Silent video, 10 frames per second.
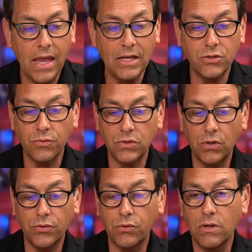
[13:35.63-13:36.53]
as a
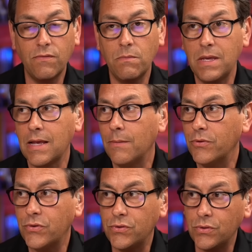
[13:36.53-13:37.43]
result, or even being
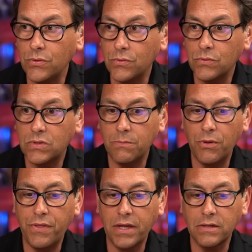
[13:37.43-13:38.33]
able to do
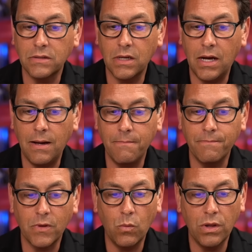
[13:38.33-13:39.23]
simple things
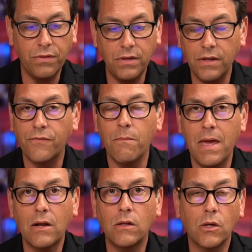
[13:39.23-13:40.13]
with the different
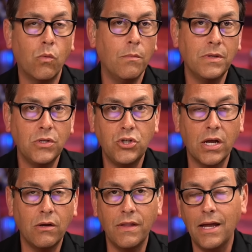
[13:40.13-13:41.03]
medical equipment to
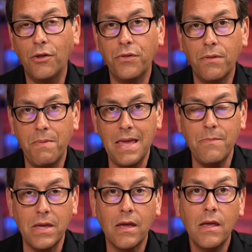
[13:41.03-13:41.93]
check on the health of the
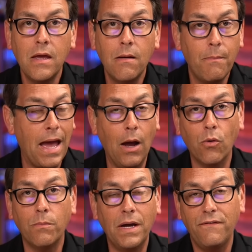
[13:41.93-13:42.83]
baby,
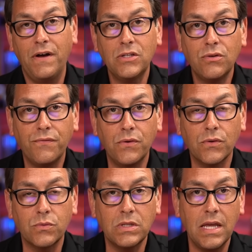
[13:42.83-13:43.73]
powered by fossil
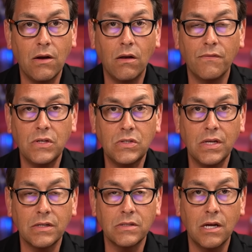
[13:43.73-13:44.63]
fuels. We take all of these
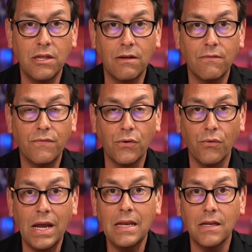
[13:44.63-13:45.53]
things, I think, for
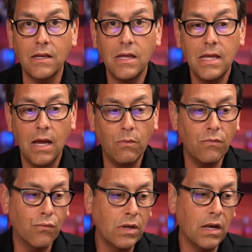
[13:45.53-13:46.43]
granted. We
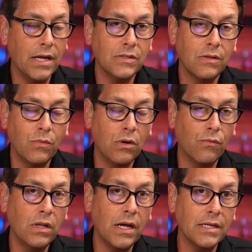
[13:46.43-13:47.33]
don't
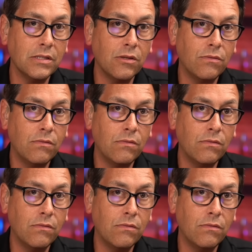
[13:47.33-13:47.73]
realize that